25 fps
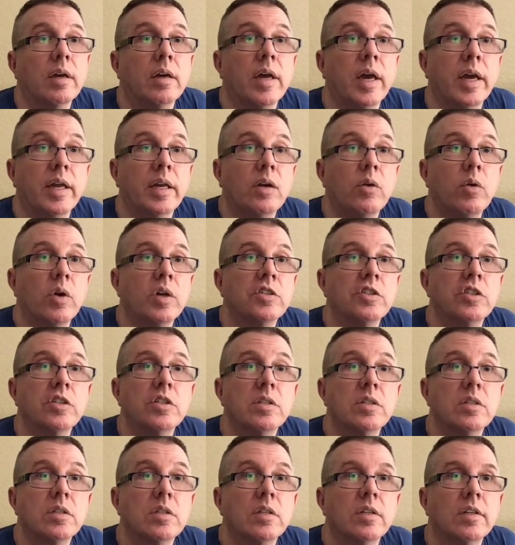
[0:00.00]
Any
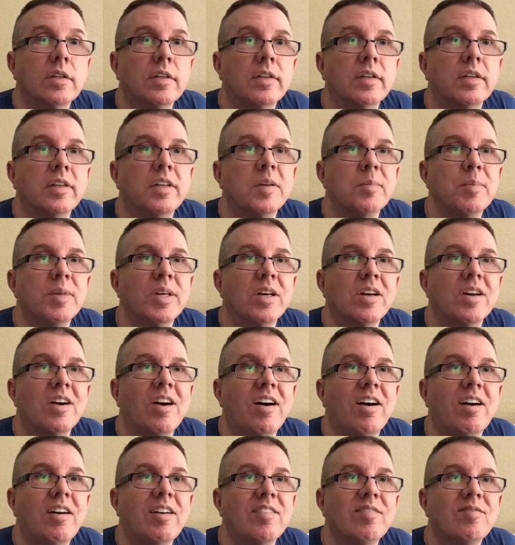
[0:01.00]
questions, give me a
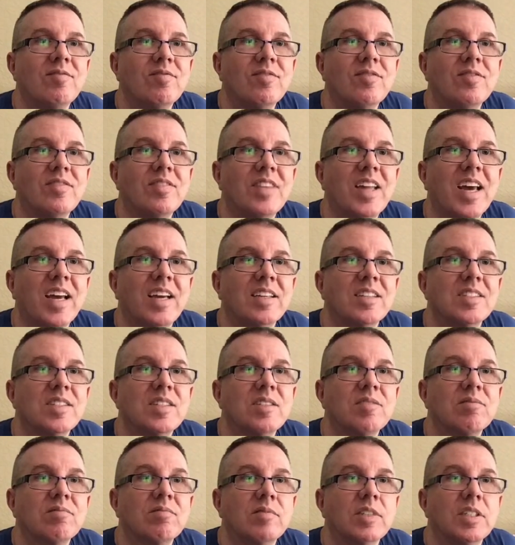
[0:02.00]
call. Thanks.
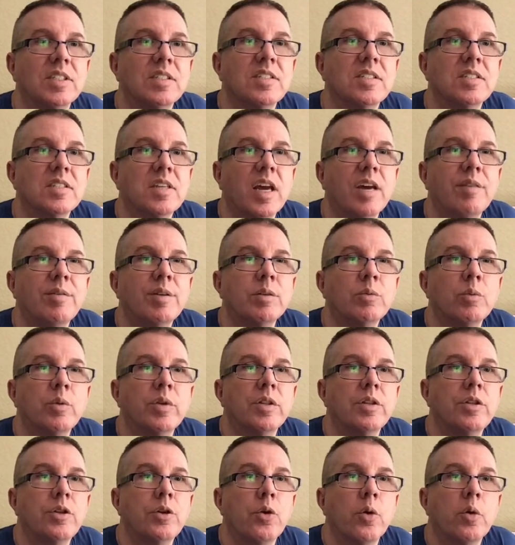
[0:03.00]
This is Kevin
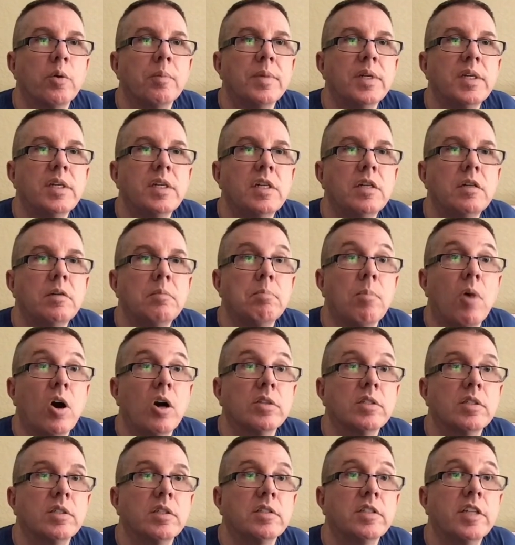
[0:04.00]
with Normandy
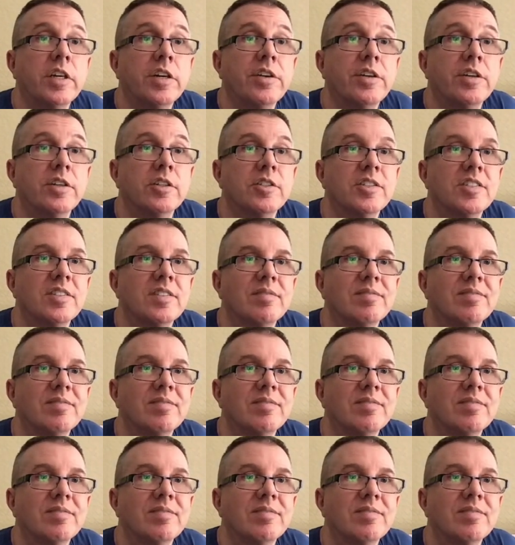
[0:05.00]
Boston Terriers.